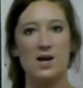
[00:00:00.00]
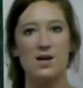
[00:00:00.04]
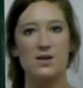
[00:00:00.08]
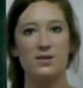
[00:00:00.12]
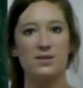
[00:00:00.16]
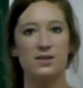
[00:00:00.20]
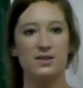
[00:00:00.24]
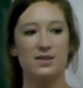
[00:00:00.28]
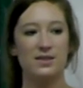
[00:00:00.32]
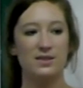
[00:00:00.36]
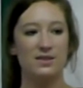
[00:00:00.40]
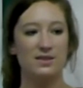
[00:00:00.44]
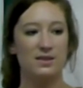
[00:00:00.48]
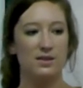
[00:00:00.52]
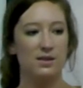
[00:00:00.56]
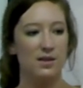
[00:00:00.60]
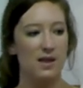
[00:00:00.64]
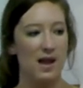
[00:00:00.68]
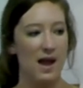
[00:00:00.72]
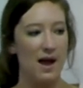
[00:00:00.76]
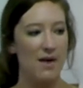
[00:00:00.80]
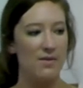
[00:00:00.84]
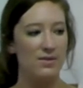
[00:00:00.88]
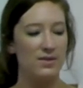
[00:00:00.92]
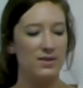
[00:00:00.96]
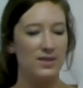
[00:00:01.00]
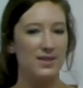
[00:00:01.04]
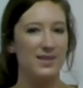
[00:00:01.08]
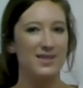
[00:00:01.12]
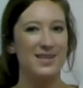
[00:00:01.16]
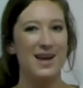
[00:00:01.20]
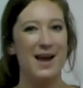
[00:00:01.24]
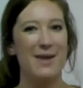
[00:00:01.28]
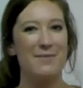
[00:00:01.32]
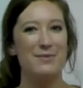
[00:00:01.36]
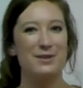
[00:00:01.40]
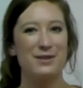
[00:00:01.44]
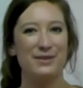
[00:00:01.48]
else, now is the
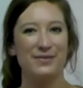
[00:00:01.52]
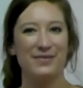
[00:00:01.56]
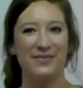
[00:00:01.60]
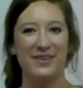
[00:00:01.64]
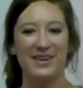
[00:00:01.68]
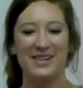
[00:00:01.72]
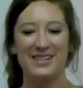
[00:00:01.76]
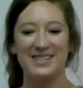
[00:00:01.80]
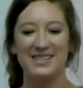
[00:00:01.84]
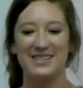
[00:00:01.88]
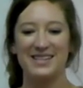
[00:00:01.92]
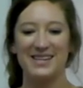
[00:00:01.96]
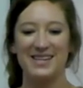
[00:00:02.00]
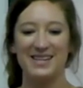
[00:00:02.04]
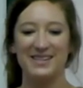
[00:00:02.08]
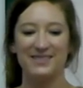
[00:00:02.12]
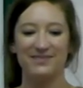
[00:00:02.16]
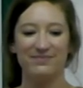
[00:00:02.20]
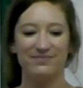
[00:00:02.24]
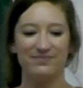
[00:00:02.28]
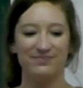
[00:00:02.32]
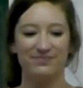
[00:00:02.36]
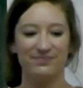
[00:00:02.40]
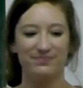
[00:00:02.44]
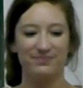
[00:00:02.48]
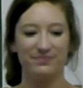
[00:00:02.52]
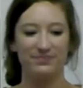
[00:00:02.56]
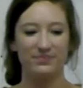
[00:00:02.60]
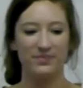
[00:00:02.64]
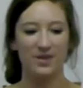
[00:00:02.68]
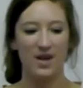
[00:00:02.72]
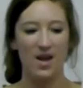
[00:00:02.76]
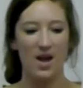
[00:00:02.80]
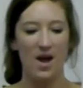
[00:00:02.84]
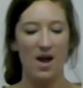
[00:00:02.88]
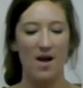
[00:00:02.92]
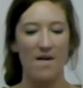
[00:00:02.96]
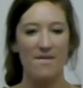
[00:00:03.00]
time to fix it.
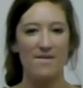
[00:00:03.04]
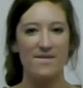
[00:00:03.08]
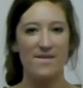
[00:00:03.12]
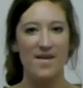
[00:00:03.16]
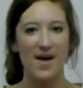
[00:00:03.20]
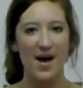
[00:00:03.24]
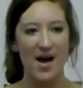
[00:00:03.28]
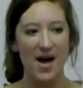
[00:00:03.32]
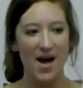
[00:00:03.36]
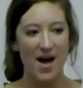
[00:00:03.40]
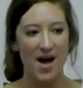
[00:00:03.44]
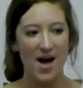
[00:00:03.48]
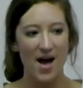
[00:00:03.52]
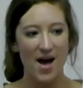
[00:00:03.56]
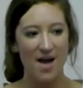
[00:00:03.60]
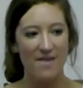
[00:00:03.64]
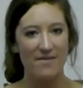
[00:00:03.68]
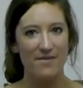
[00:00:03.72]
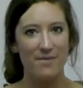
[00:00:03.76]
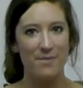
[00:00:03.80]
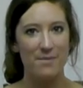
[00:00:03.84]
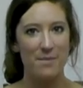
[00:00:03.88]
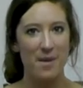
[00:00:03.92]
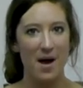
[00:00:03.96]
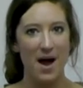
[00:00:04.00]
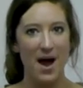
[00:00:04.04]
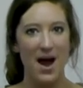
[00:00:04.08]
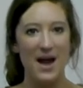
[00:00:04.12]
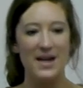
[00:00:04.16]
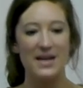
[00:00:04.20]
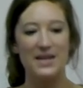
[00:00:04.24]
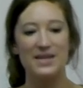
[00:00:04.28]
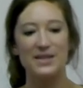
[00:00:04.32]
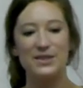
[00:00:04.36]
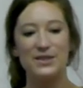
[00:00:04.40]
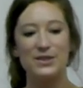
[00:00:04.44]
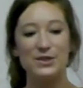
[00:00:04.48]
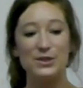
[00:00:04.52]
5
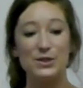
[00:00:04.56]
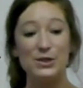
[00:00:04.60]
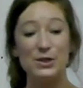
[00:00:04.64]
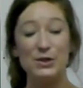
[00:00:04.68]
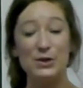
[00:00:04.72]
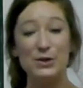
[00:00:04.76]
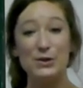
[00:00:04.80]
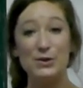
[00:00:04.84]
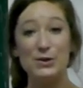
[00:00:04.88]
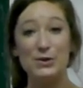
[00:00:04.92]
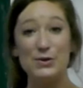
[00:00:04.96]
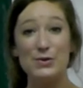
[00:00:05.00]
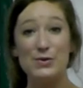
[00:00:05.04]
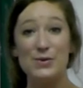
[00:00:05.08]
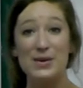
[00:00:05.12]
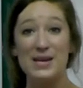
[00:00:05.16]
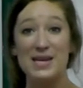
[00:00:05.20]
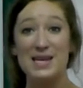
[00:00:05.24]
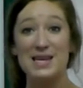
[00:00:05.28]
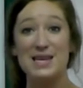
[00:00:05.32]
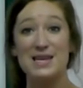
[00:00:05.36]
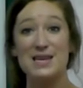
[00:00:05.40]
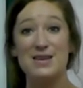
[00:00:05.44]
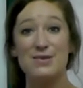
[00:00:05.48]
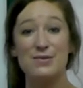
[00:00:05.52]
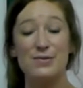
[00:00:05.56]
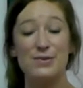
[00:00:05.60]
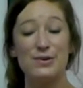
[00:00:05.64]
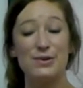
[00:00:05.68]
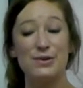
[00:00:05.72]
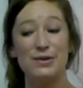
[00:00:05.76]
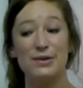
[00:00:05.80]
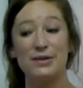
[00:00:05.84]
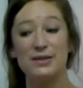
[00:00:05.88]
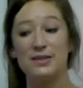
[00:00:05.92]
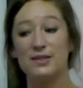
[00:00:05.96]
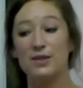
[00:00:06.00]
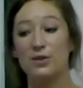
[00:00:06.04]
minus 2
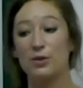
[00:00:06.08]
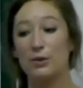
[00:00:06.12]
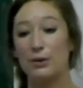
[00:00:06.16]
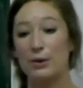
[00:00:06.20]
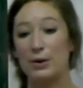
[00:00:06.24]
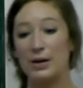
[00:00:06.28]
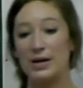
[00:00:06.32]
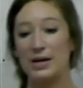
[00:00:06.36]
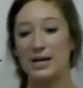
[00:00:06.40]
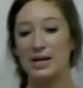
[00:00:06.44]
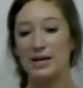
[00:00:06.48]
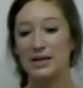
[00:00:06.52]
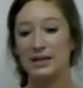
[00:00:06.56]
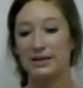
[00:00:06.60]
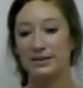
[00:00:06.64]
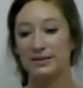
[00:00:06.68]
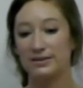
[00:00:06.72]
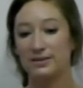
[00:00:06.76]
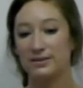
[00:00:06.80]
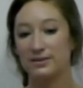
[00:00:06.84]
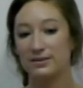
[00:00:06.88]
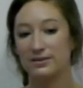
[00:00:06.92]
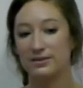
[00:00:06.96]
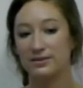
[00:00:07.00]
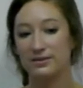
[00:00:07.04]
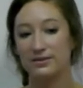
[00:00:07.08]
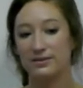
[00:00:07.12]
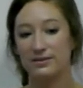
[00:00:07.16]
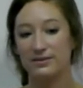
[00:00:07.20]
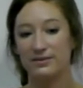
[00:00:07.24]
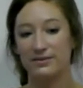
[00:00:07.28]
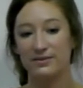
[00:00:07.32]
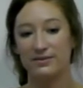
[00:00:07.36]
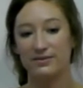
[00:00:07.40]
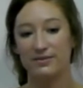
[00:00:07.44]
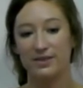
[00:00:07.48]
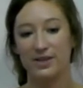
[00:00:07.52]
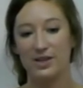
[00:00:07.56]
equals 3.
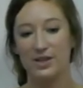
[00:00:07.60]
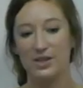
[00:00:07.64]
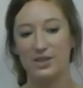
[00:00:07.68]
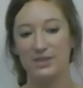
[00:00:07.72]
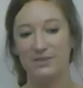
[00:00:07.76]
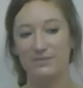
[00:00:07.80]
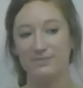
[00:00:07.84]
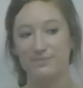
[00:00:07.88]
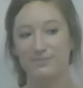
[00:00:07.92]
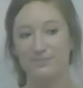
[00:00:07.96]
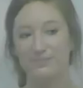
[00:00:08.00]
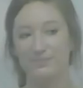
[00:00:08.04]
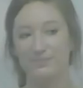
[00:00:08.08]
Very good.